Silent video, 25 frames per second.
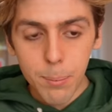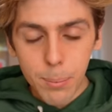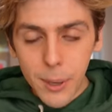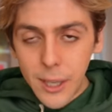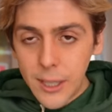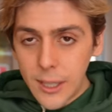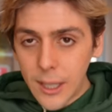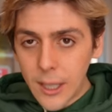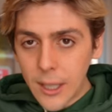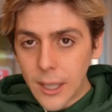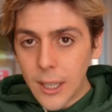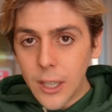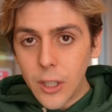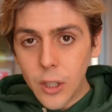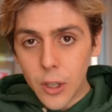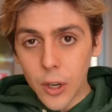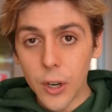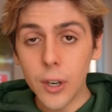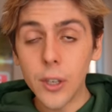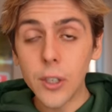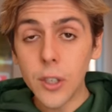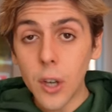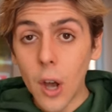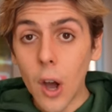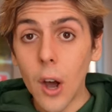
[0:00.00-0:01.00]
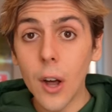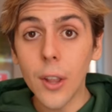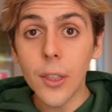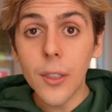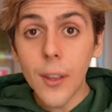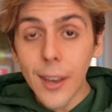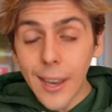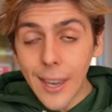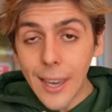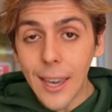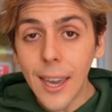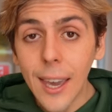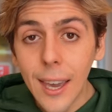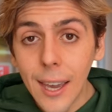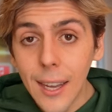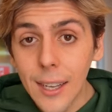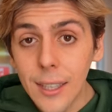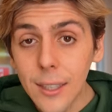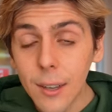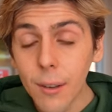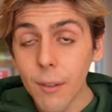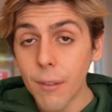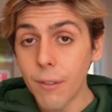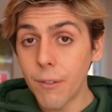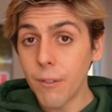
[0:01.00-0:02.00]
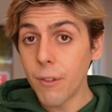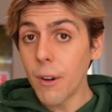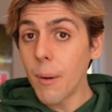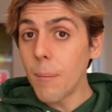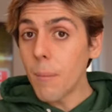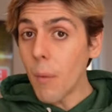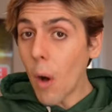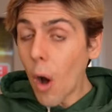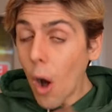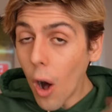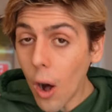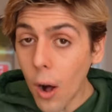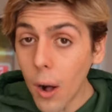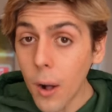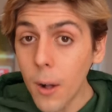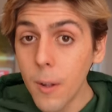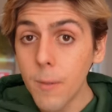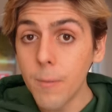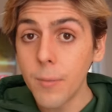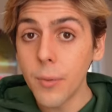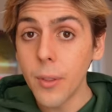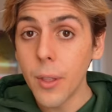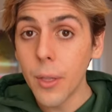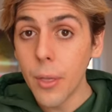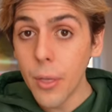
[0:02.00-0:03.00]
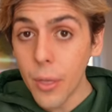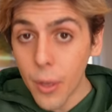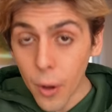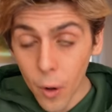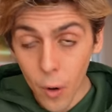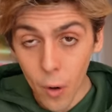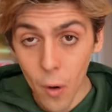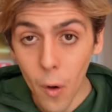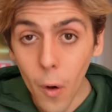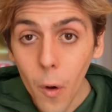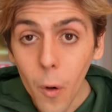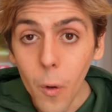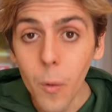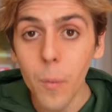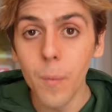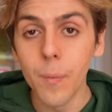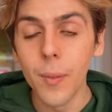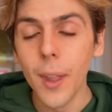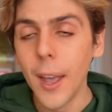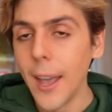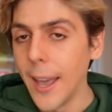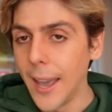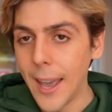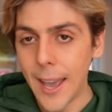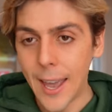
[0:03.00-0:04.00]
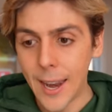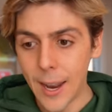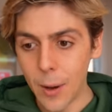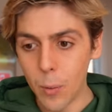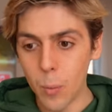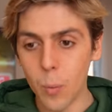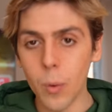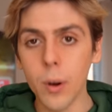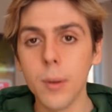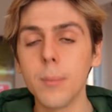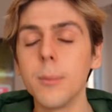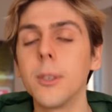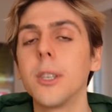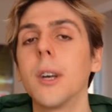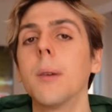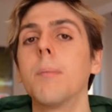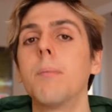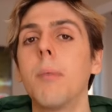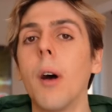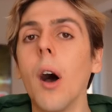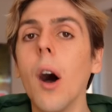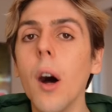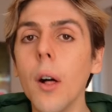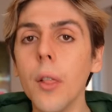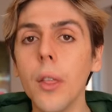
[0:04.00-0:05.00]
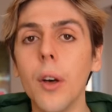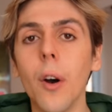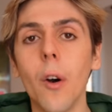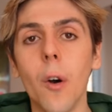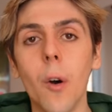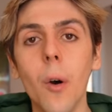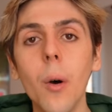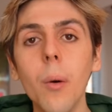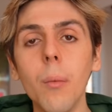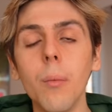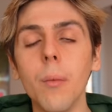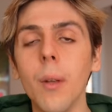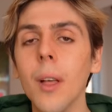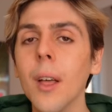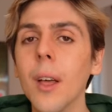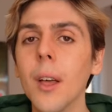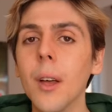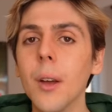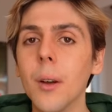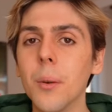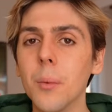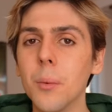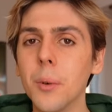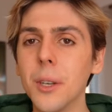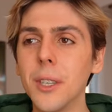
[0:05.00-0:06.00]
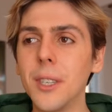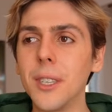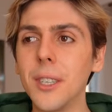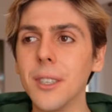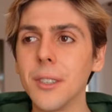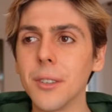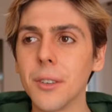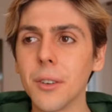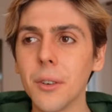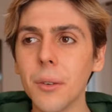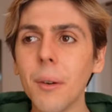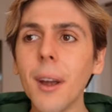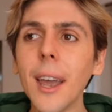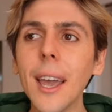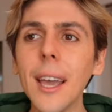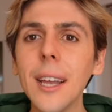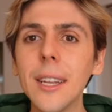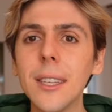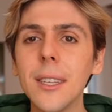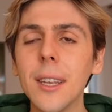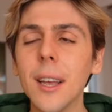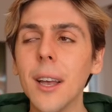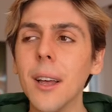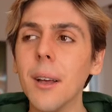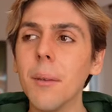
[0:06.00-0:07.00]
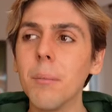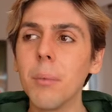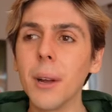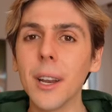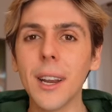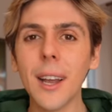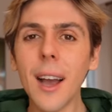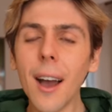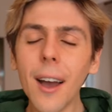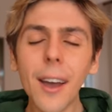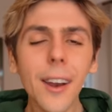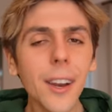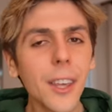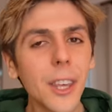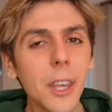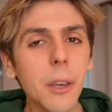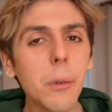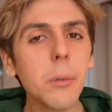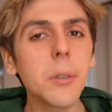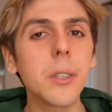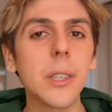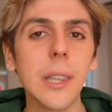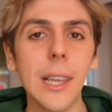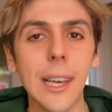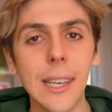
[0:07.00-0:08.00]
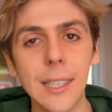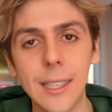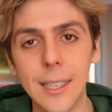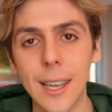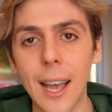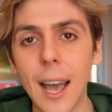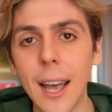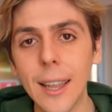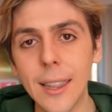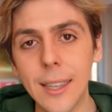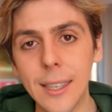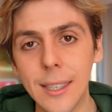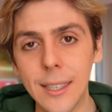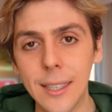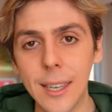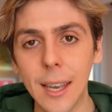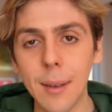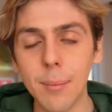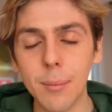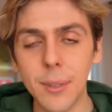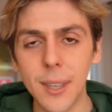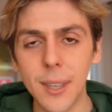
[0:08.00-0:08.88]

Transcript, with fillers: basically turns on the heat from all the home and it warms up all the home, which is great, but kind of useless at the same